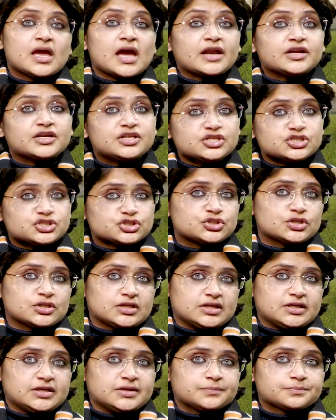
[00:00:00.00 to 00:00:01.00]

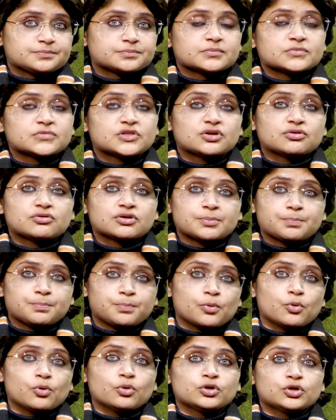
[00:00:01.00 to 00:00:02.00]
Additionally, the
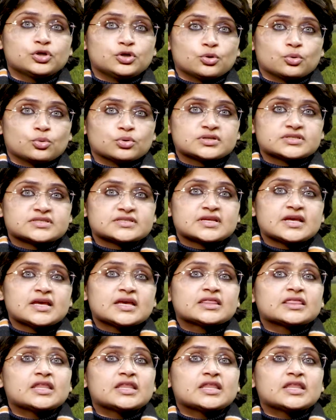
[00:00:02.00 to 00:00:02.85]
report notes